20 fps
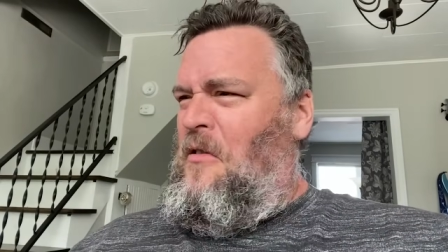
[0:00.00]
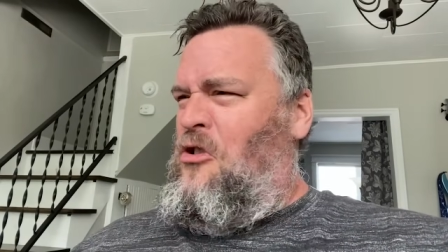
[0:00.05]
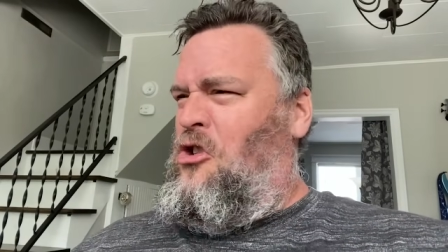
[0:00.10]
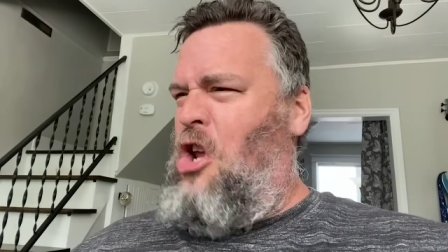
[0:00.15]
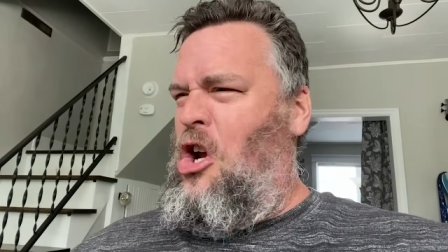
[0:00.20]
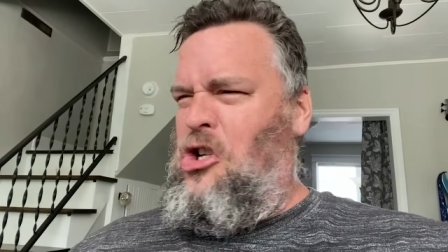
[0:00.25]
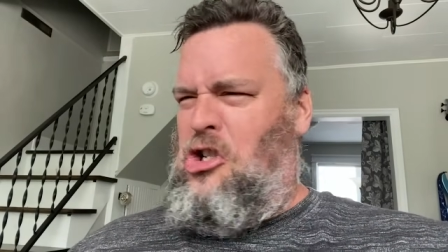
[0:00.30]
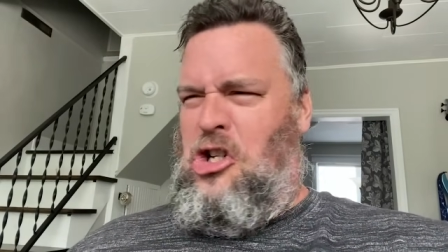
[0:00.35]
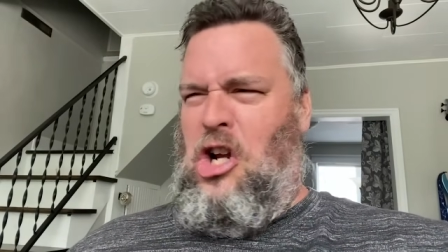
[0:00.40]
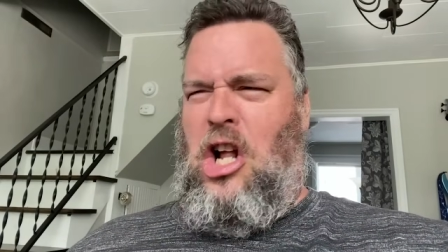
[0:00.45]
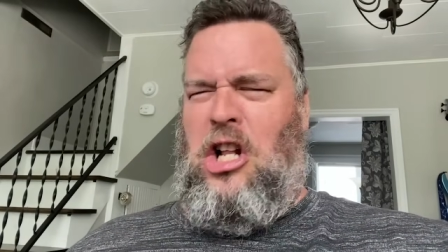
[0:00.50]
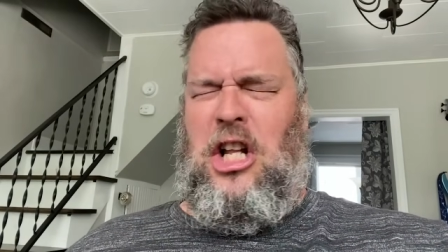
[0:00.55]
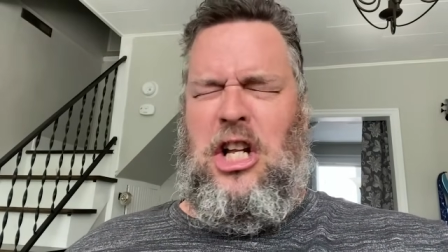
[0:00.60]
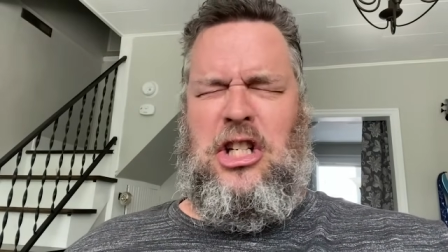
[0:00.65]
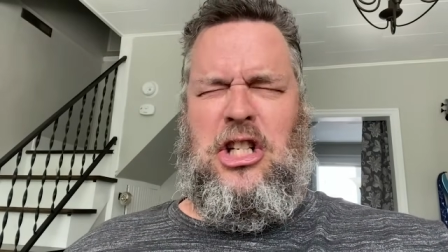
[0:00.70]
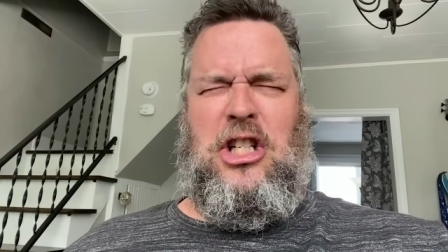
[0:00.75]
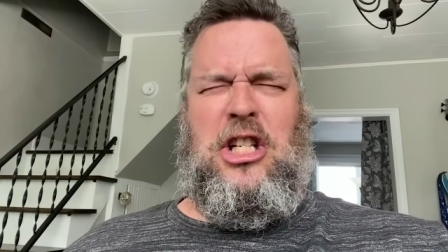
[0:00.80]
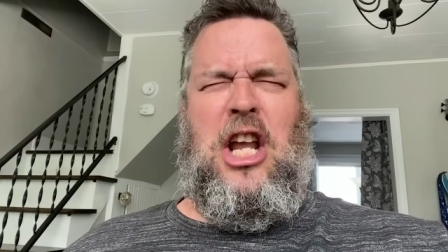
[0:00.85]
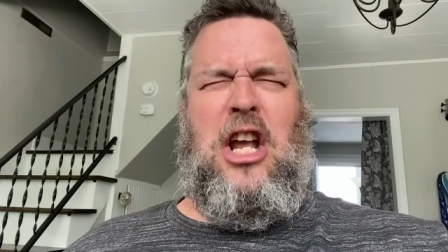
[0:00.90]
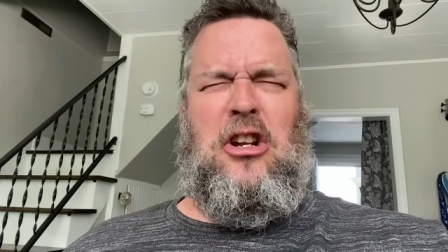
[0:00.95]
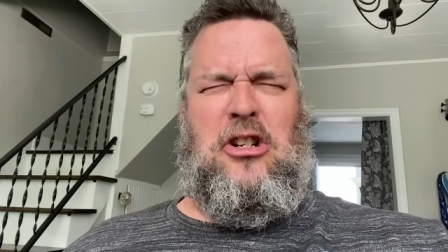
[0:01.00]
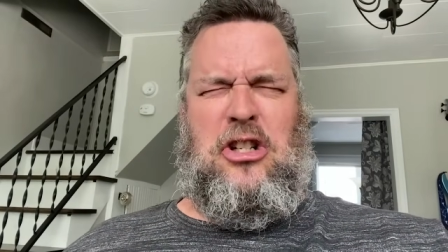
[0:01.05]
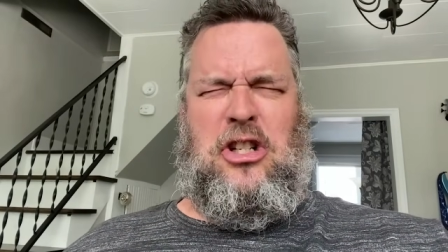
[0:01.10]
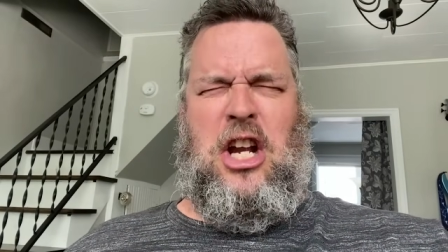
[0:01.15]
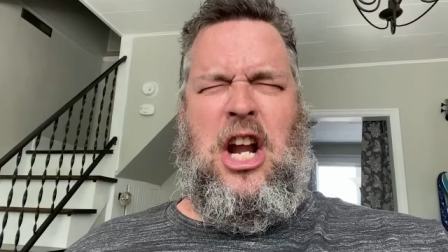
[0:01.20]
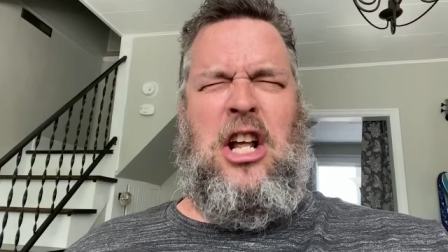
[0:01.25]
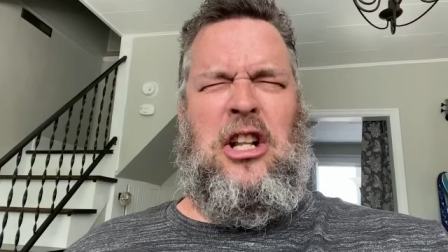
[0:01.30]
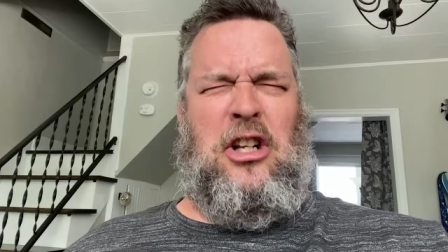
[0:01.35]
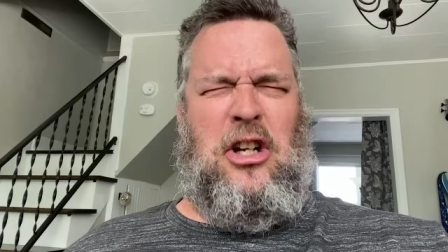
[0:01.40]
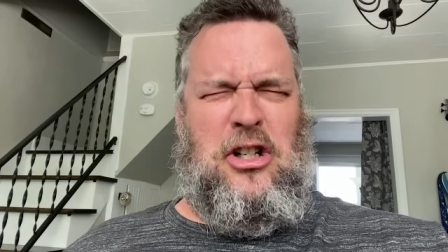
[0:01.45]
to solid steel
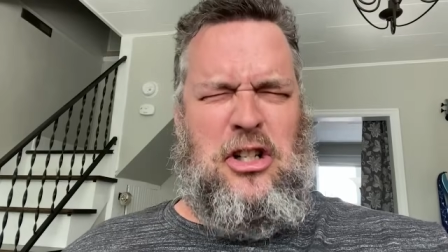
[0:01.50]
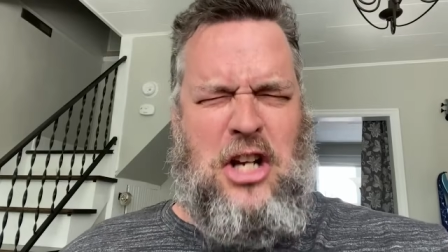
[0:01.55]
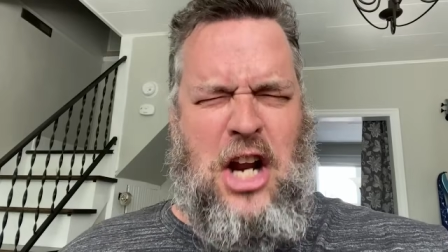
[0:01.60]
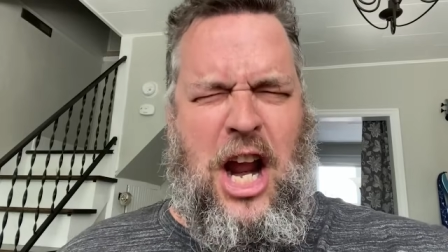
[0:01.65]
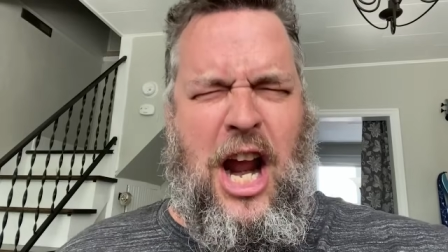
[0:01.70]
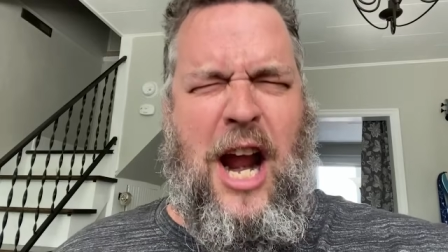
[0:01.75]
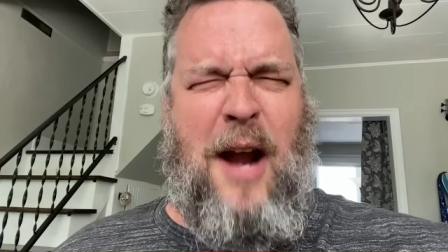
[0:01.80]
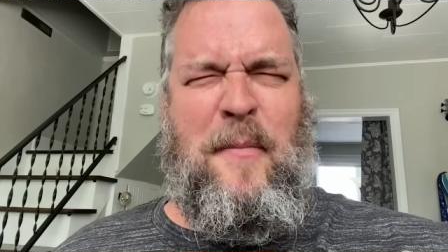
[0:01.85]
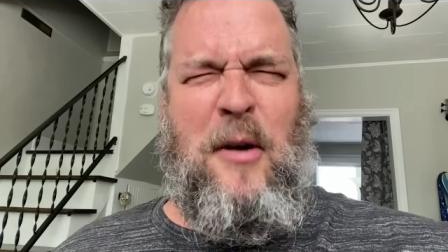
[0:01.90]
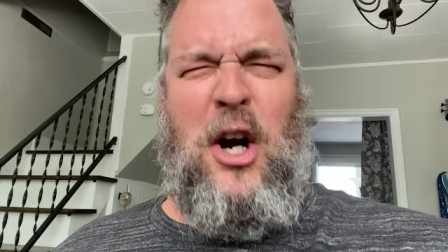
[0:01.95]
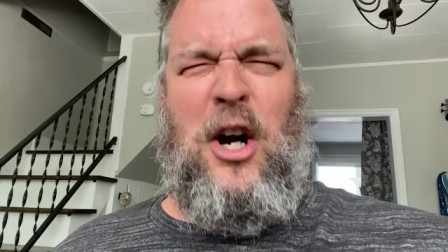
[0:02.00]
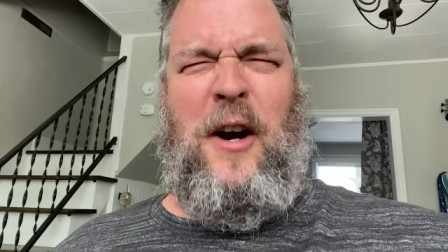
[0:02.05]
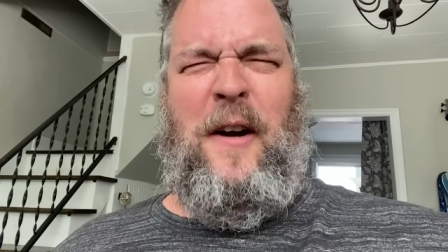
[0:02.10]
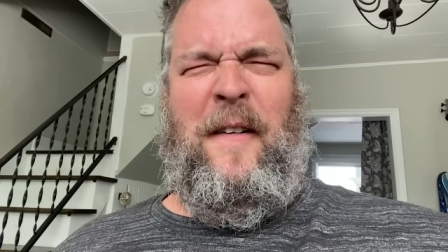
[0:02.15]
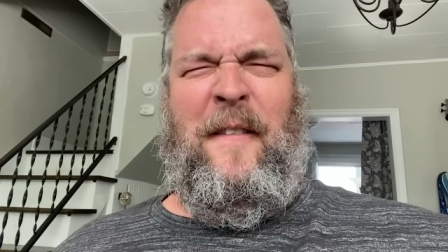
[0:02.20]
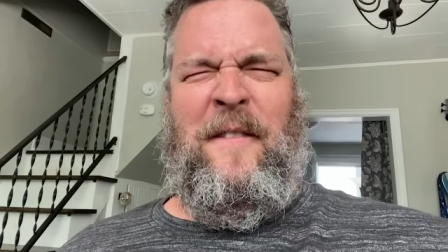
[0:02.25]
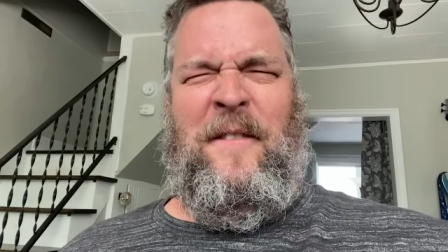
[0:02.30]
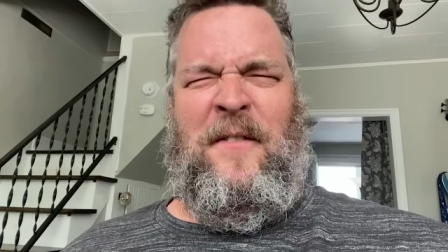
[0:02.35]
singler's hammer.